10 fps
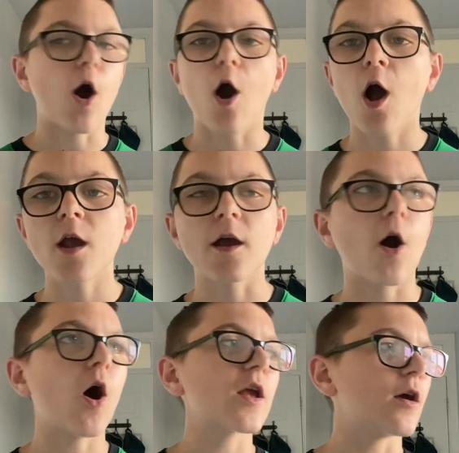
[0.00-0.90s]
I
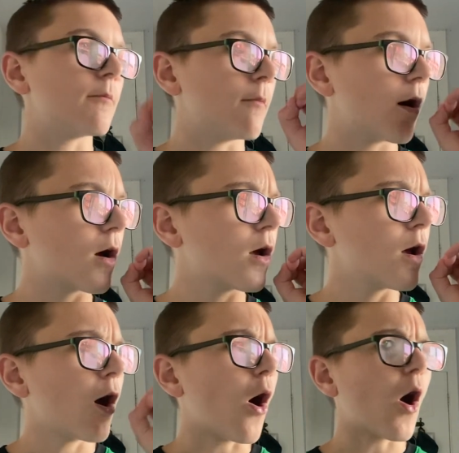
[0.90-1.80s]
am
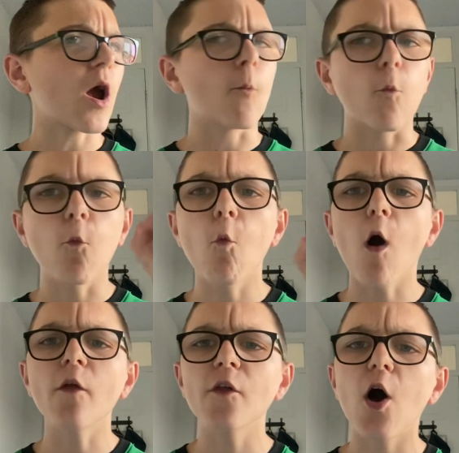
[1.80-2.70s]

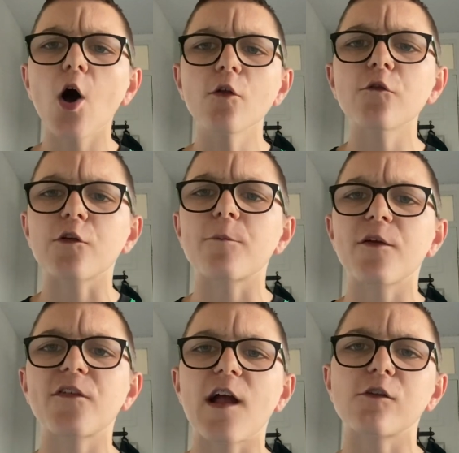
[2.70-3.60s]

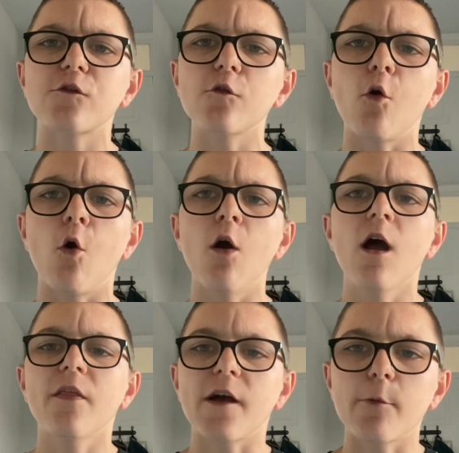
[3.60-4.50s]
100% sure
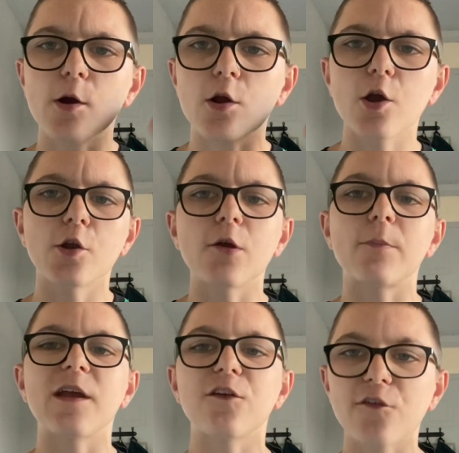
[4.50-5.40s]
that we are going to
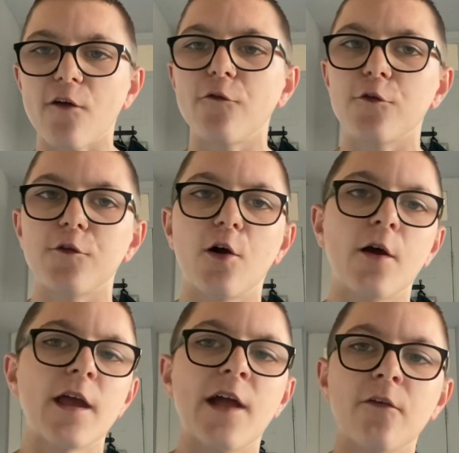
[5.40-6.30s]
beat Sheffield
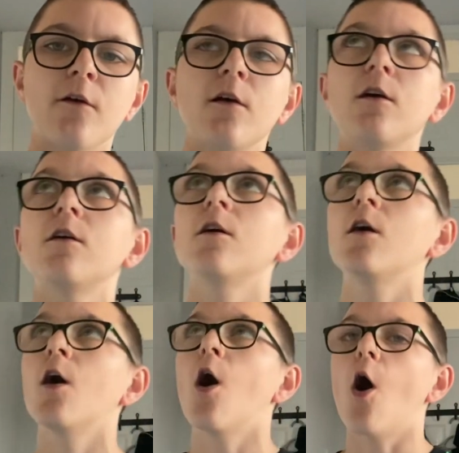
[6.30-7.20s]
United.
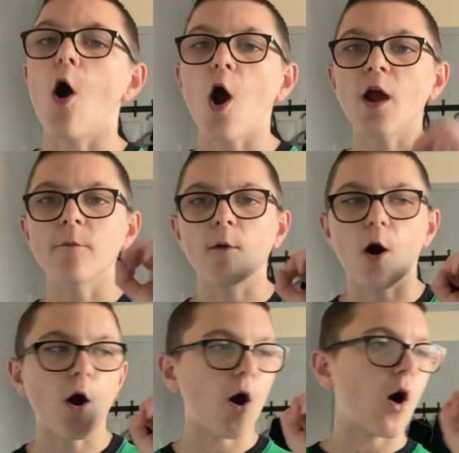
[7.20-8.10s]
I'm
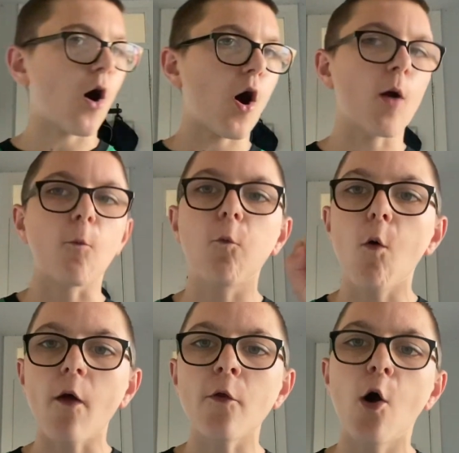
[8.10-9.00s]

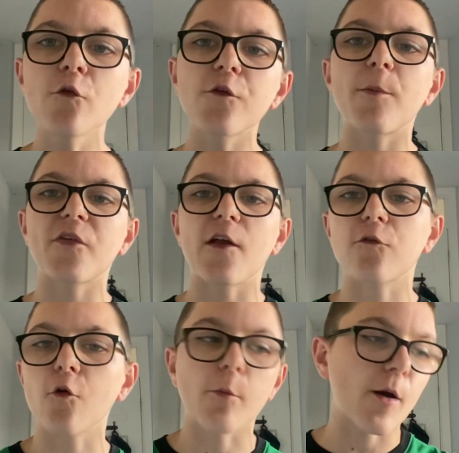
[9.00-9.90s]
100%
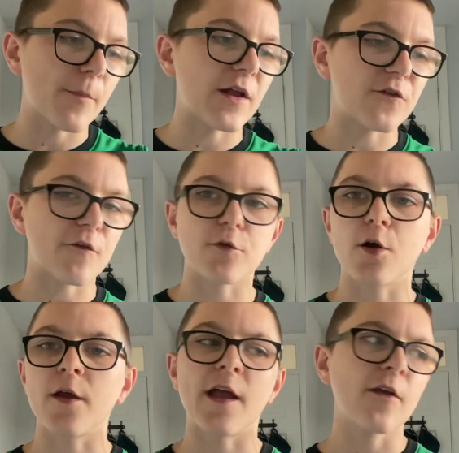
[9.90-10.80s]
sure we are beating Sheffield
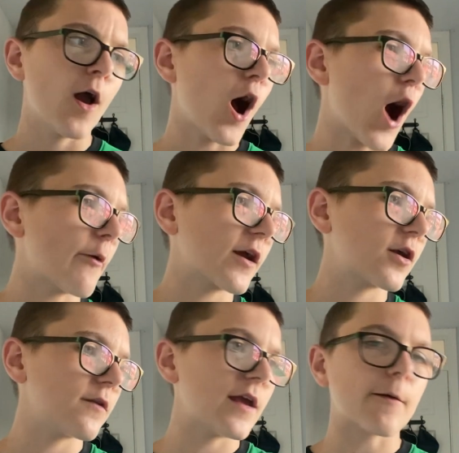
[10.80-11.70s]
United. I
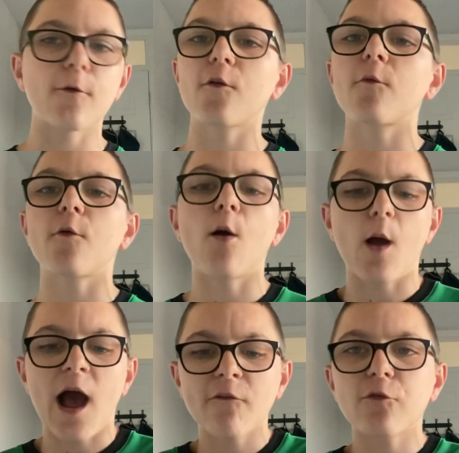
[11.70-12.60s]
reckon, yeah, because
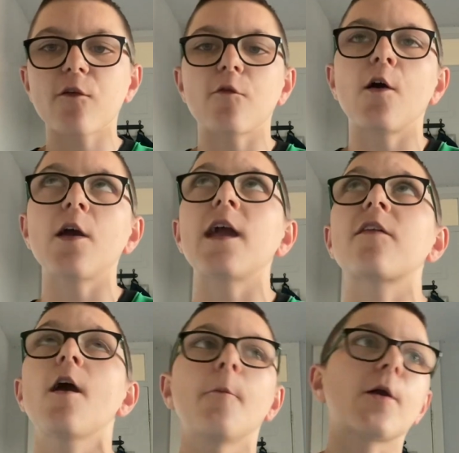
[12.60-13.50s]
after Sheffield
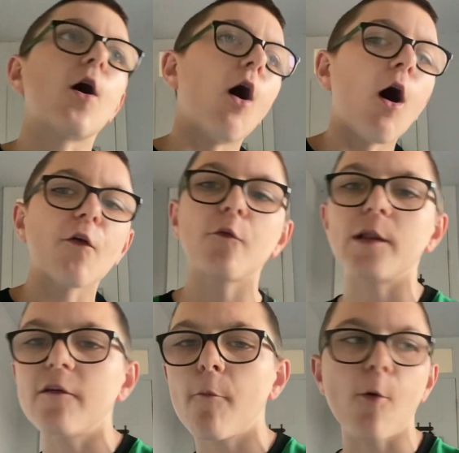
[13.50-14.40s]
United, we got Arsenal
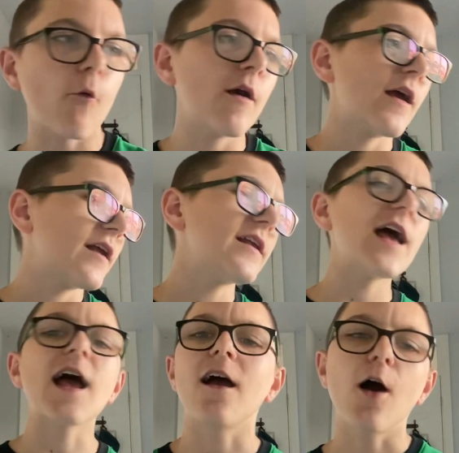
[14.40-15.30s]
and Liverpool.
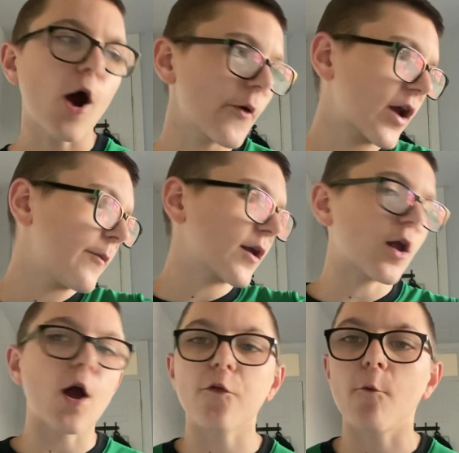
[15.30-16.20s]
Yeah, I reckon we could
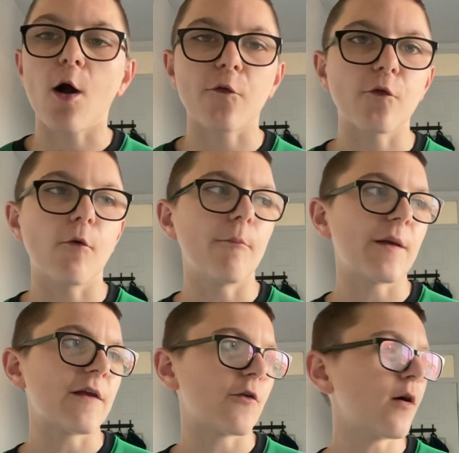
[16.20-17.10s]
go to Arsenal and
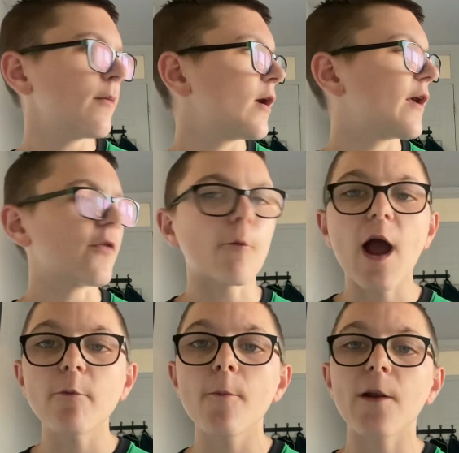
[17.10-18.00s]
beat them. The way
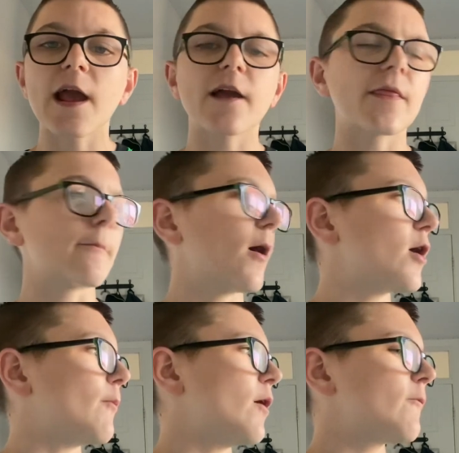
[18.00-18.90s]
we're playing at the
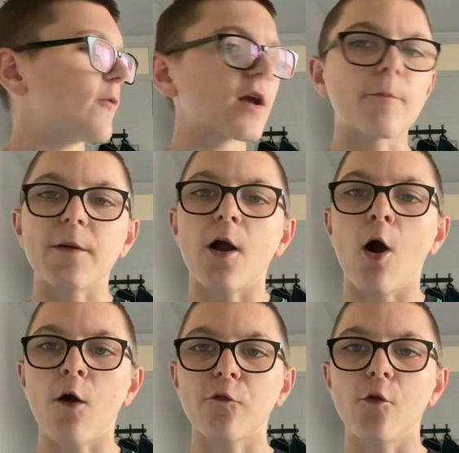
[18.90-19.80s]
moment, we could beat
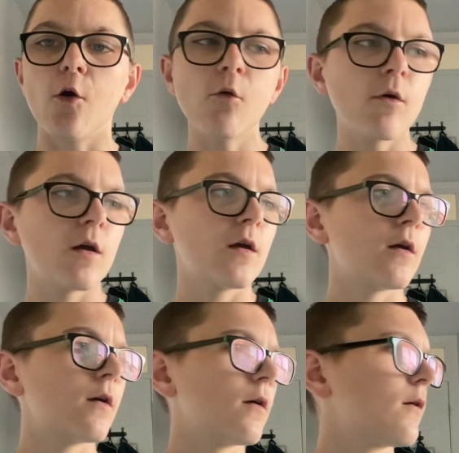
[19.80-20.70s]
Arsenal.
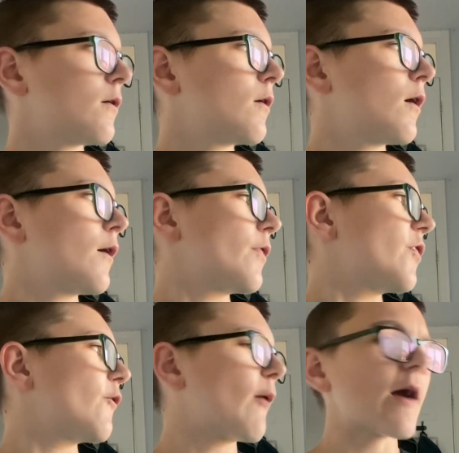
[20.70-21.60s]

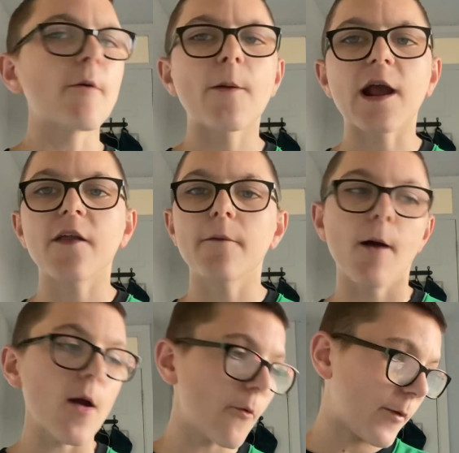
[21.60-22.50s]
The way we're playing at the
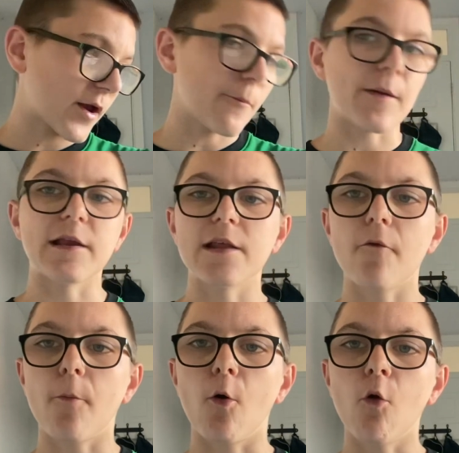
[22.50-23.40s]
moment, we can beat
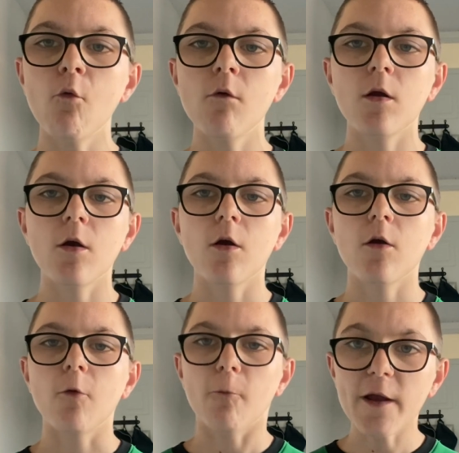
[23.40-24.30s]
Liverpool.
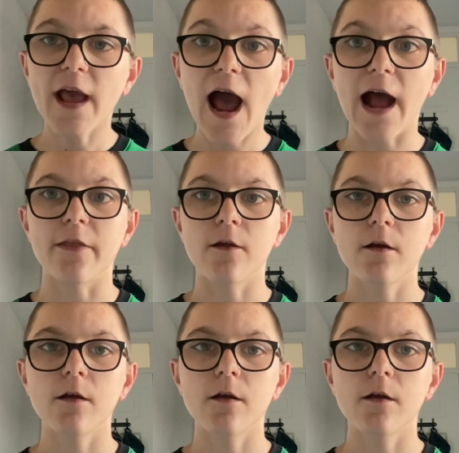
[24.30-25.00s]
We can.